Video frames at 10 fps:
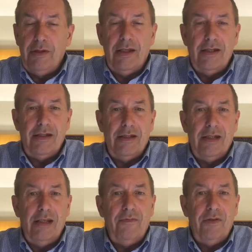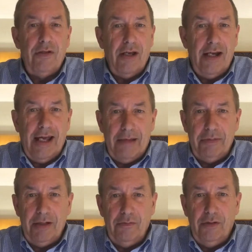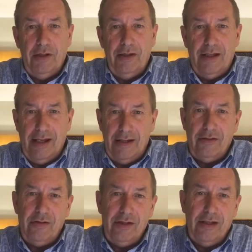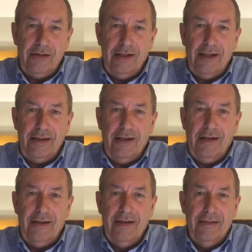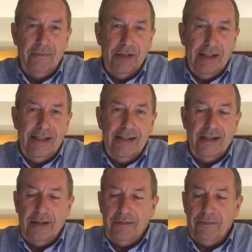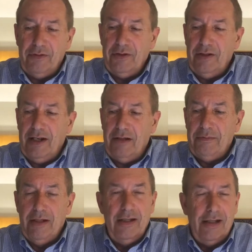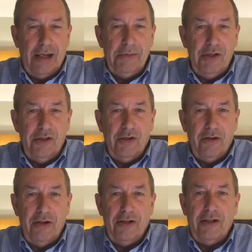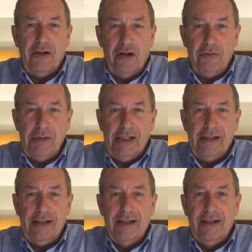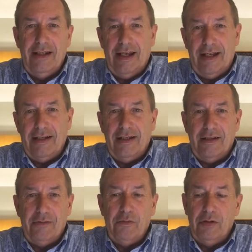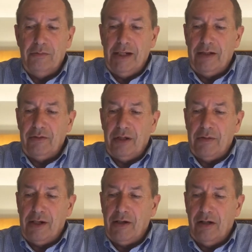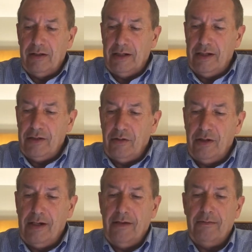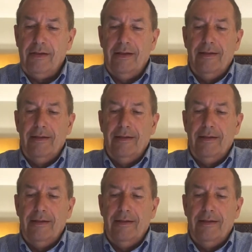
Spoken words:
with us, if you're not happy with the answers that you get there, you need further help, I'm in your corner, call me, and we'll make a three-way call and get it sorted out.